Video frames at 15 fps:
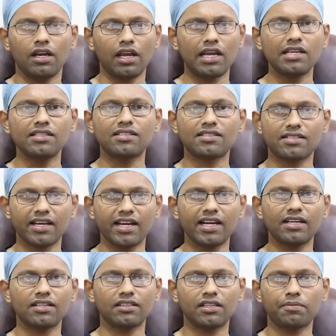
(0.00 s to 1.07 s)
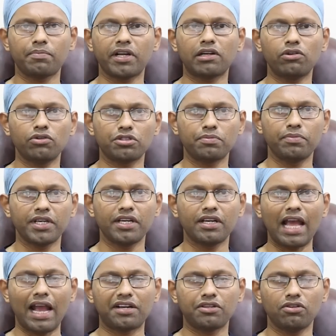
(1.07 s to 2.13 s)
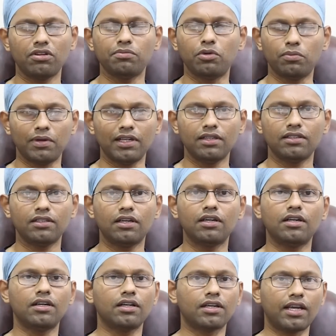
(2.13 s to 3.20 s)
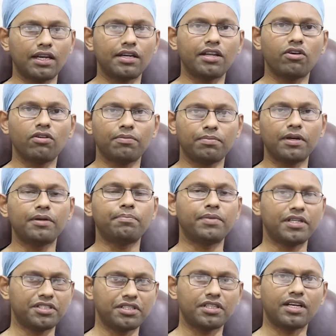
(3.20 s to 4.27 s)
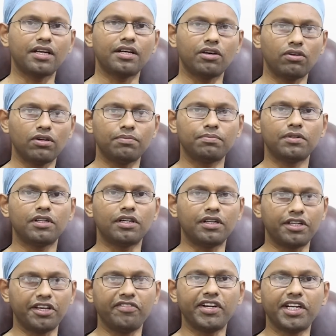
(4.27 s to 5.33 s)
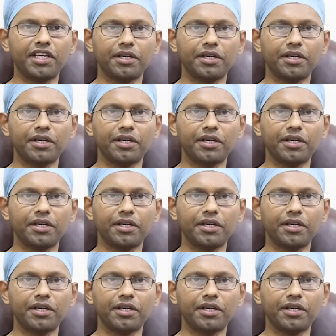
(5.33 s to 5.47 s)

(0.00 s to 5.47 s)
Any state that precludes being actively mobile uh, can develop, a patient can develop uh, D V